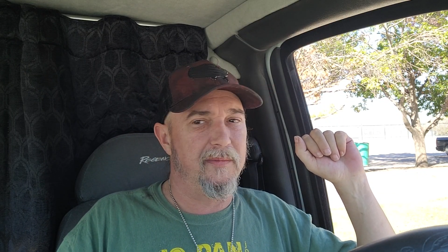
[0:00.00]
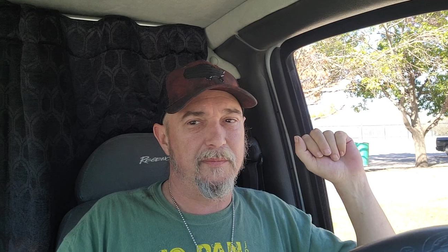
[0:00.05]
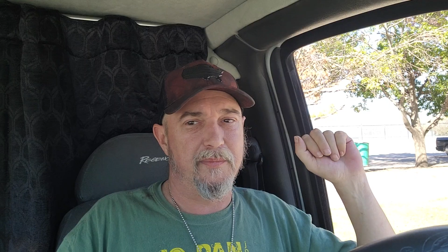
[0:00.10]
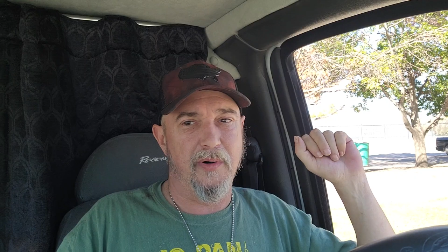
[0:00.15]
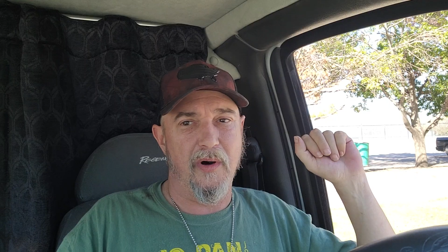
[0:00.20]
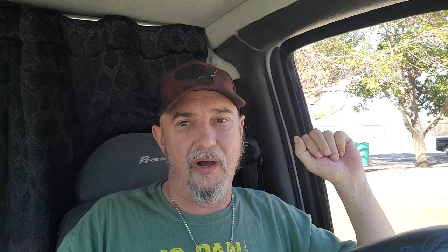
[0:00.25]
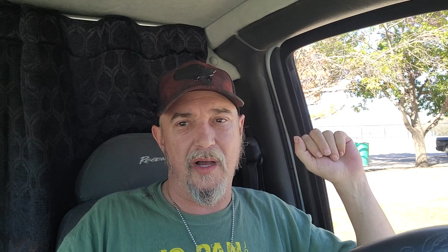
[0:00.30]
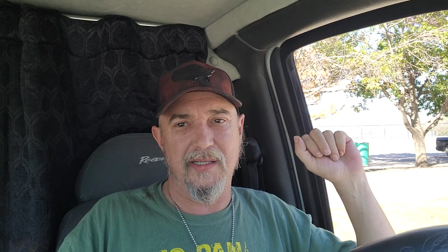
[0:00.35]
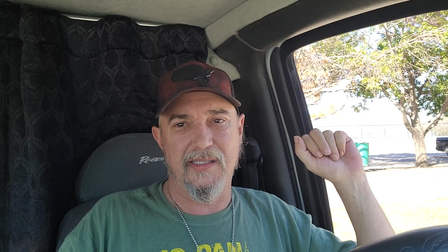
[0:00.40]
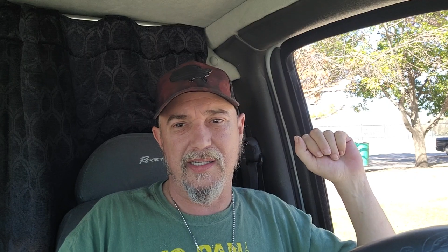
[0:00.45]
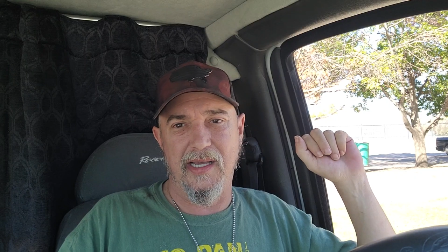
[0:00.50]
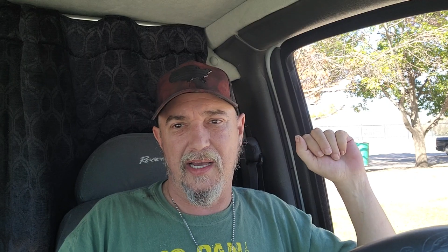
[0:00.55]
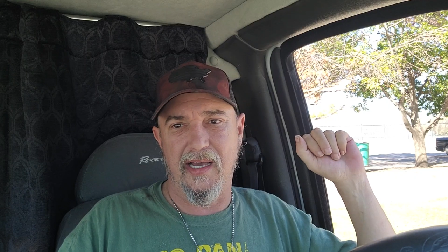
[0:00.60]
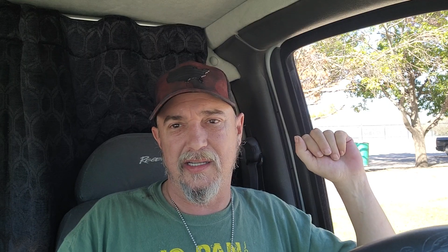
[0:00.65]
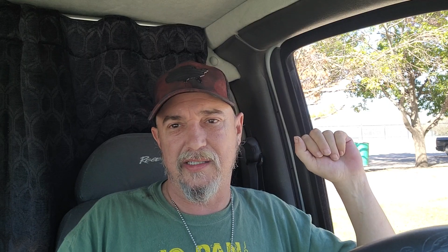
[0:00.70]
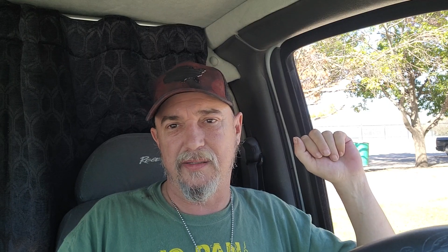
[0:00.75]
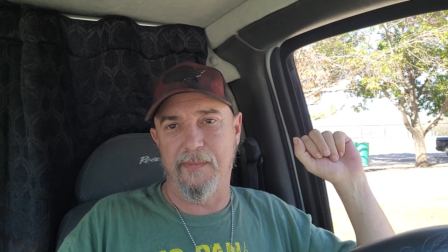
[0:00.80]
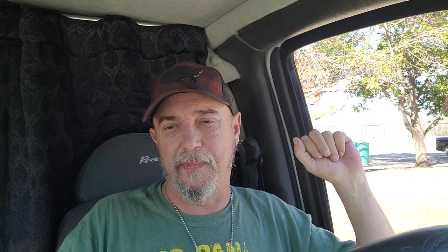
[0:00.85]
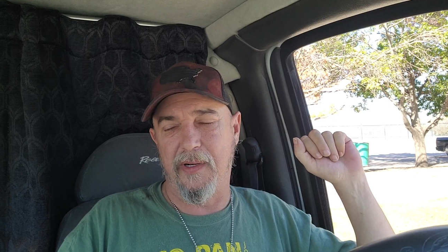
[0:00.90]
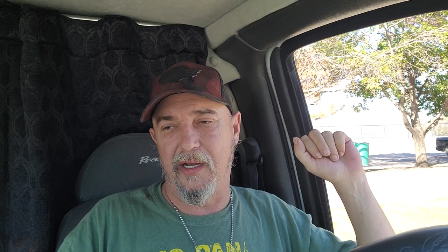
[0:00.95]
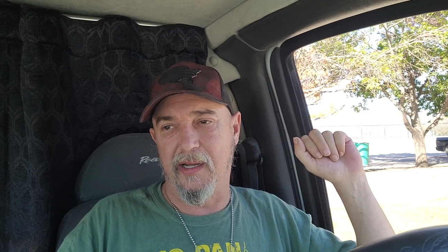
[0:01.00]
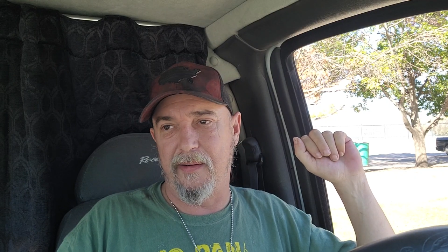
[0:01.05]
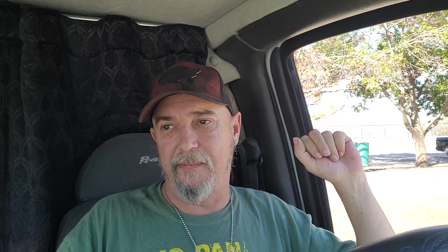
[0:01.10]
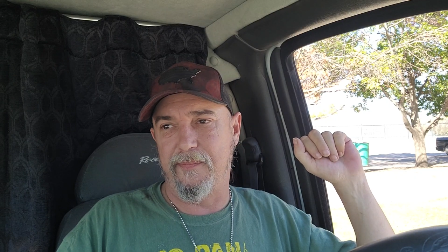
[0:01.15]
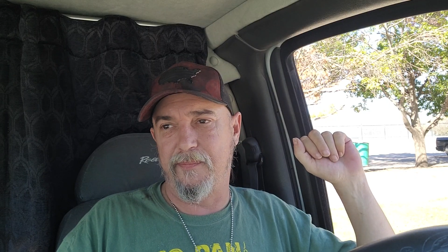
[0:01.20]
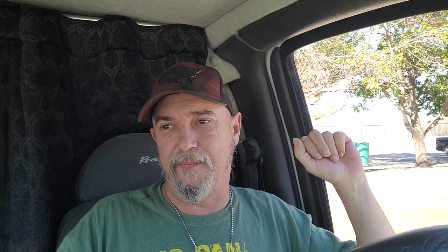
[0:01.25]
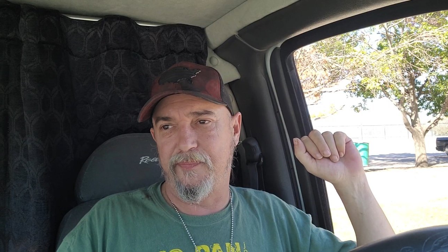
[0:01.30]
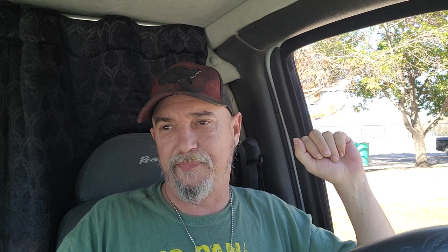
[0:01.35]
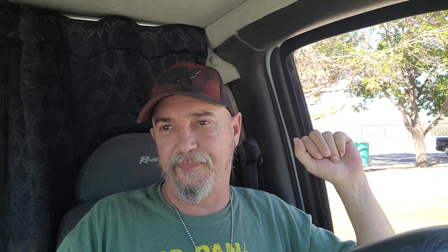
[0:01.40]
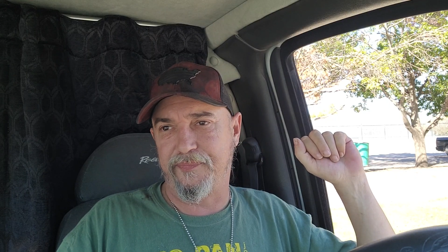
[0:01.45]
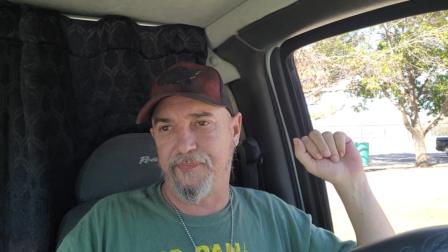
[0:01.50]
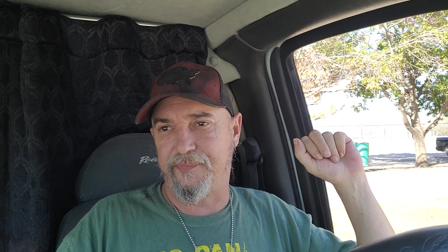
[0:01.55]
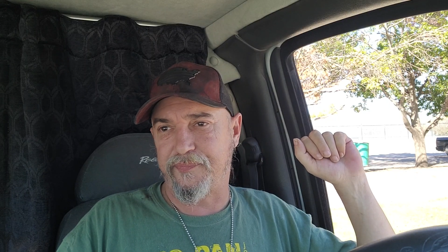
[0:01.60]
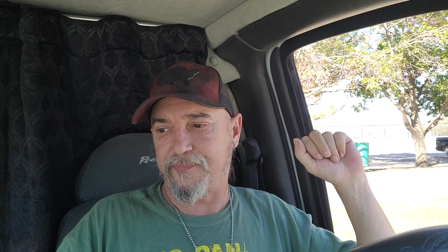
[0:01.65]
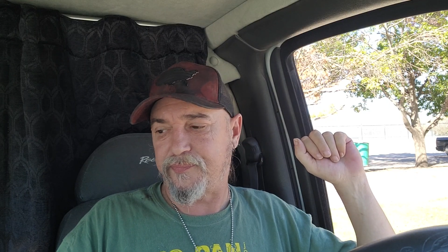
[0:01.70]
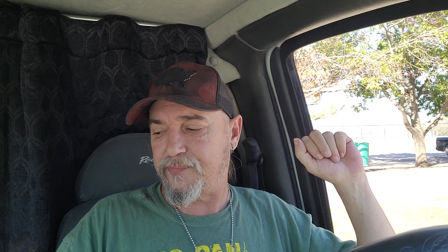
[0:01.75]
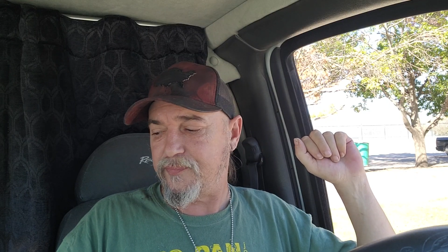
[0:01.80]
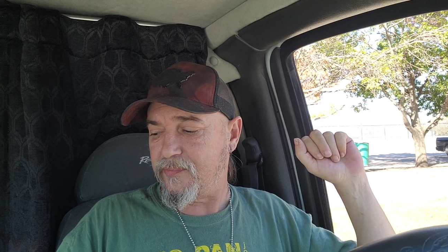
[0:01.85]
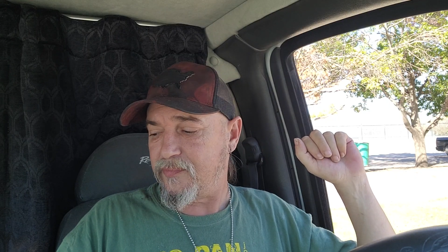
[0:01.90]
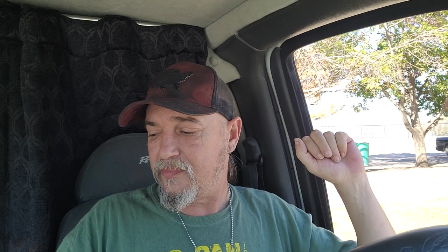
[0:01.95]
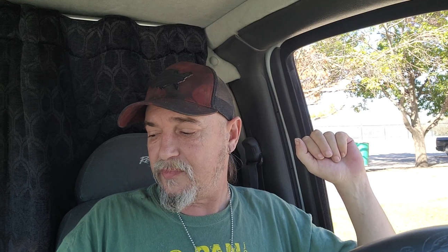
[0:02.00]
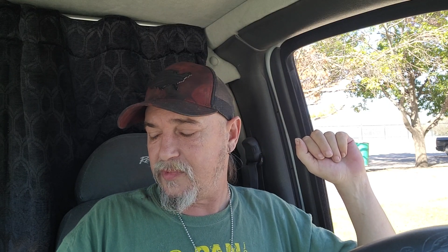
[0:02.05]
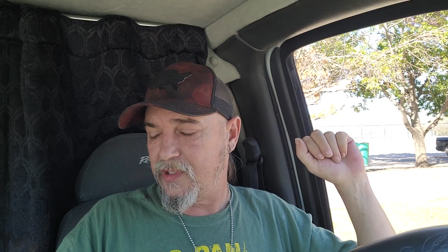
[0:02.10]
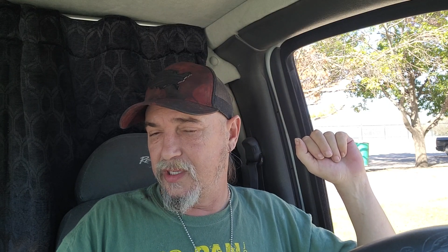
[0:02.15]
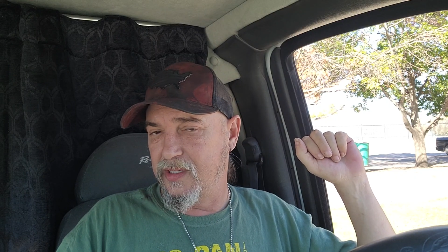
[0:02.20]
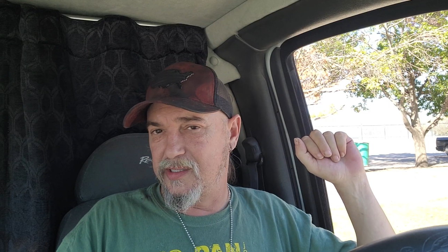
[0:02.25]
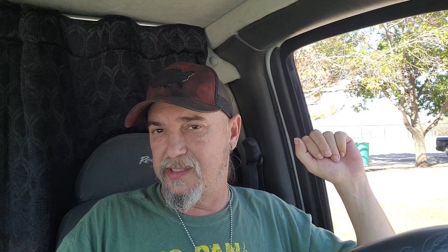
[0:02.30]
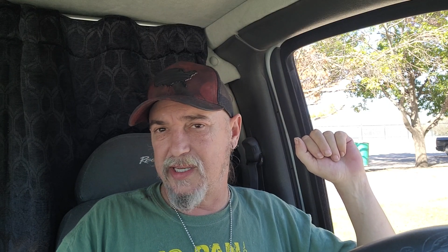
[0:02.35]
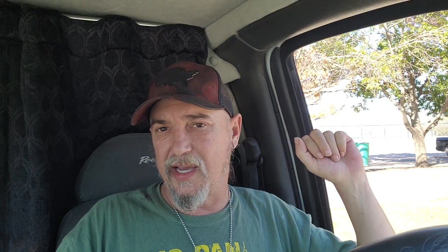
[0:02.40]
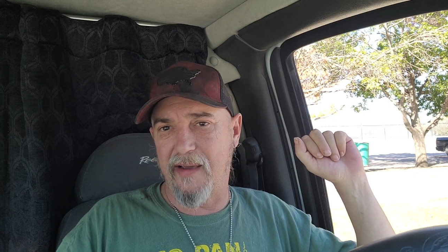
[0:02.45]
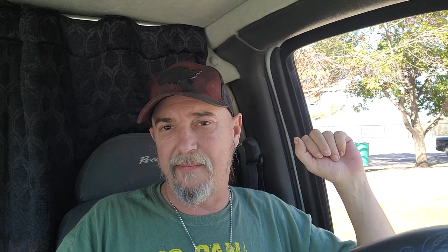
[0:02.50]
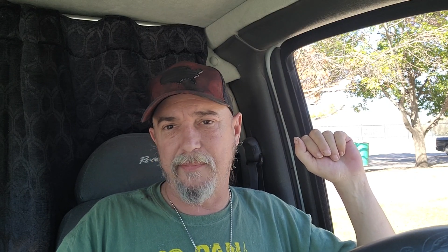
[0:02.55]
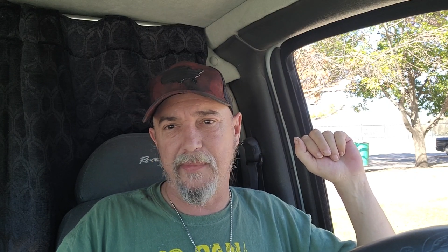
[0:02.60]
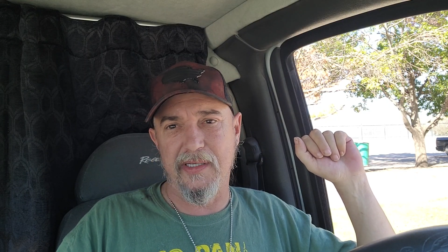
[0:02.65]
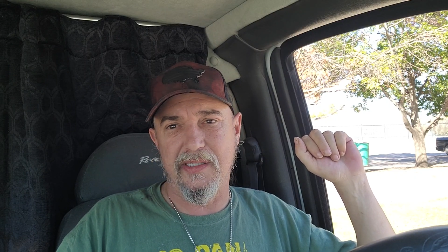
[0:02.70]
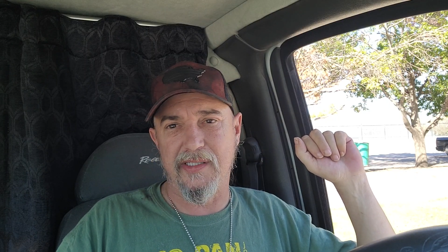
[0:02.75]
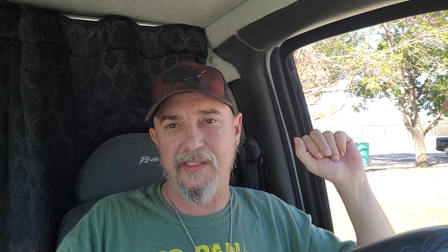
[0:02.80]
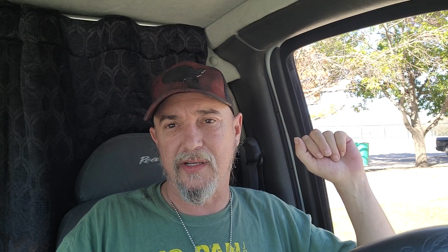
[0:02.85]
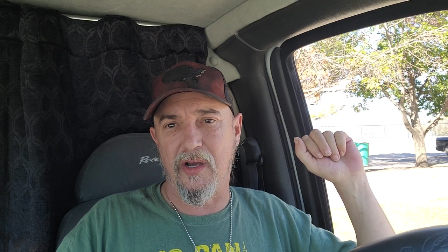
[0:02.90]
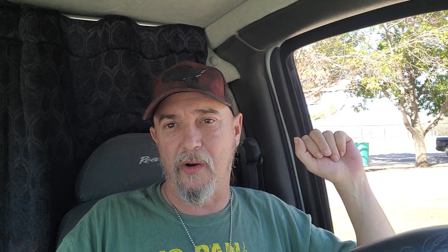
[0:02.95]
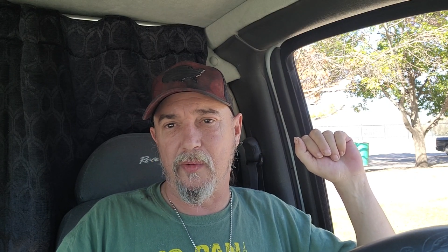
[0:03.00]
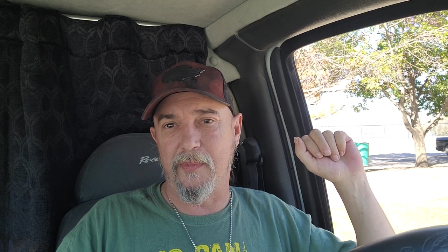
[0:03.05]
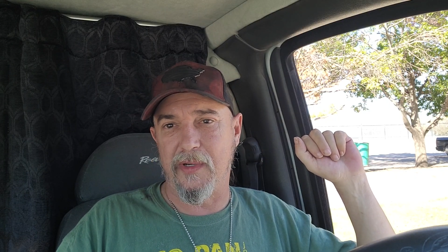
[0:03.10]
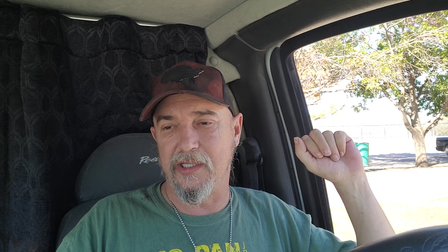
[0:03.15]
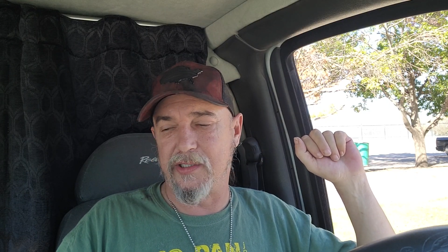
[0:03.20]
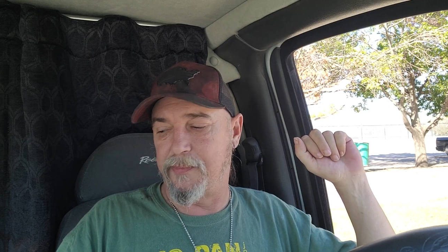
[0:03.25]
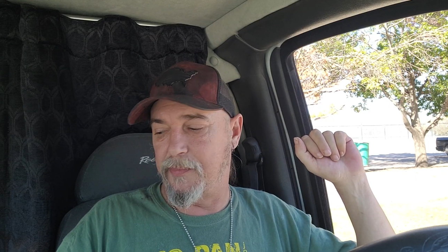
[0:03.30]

process, but it's saving me so much